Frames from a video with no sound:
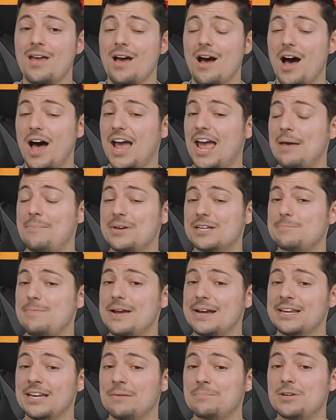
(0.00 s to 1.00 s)
I am
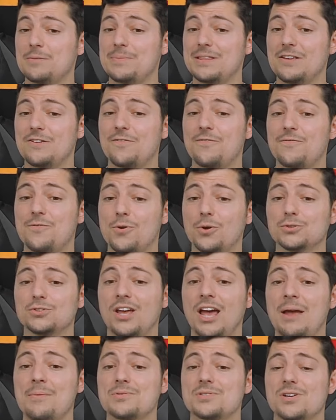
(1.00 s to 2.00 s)
expecting him to be the
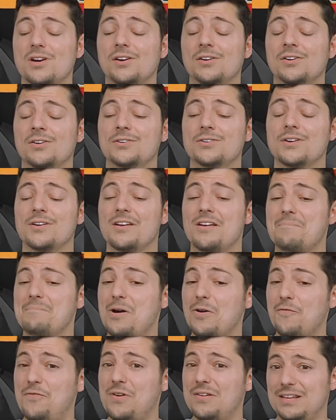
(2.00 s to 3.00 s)
full-time starter,
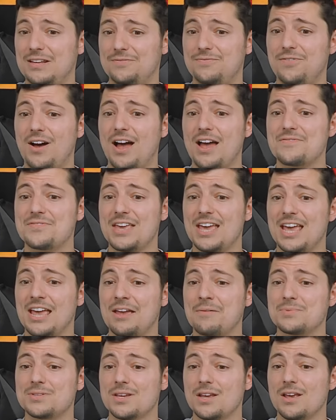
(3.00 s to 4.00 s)
about 55
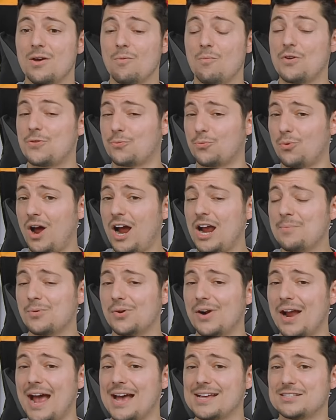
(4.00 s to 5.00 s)
games, with
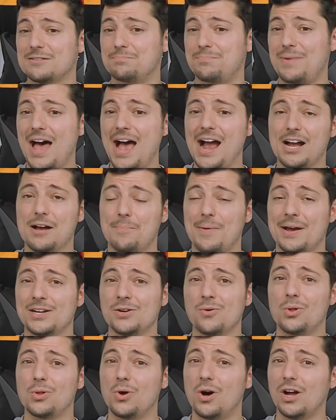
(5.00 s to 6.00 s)
Reimer as the backup. I
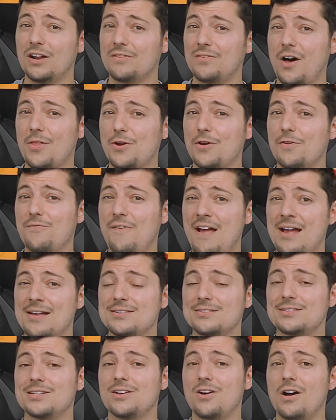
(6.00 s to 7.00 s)
know a lot of other
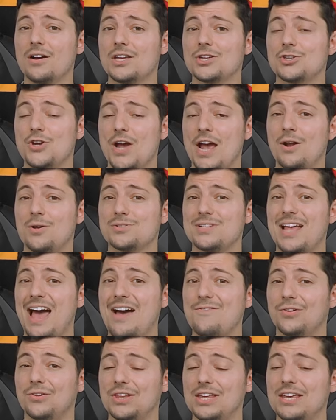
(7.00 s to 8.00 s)
fantasy hockey channels
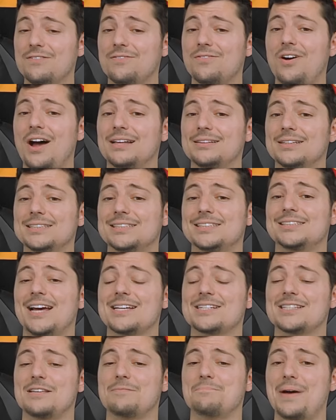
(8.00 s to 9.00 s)
have Levi listed
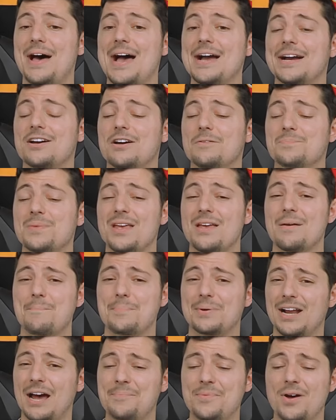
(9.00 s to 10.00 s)
as the backup,
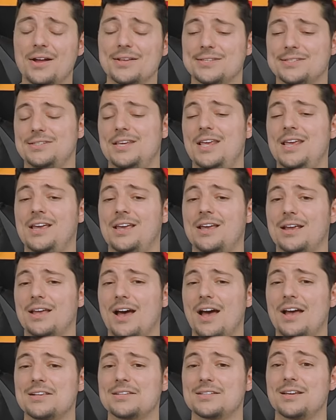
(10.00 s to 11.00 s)
but I'm not seeing it,
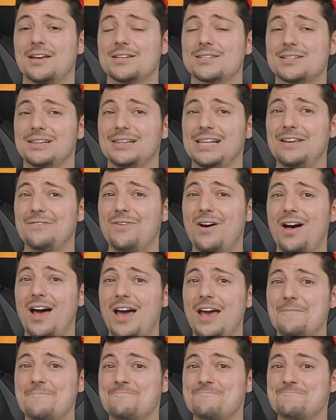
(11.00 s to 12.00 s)
guys, because
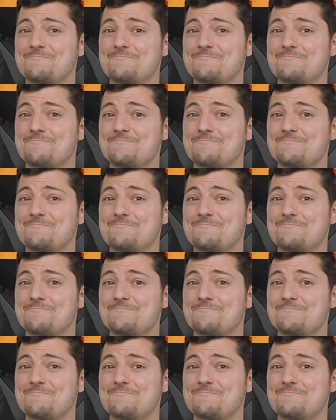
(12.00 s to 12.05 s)
Levi,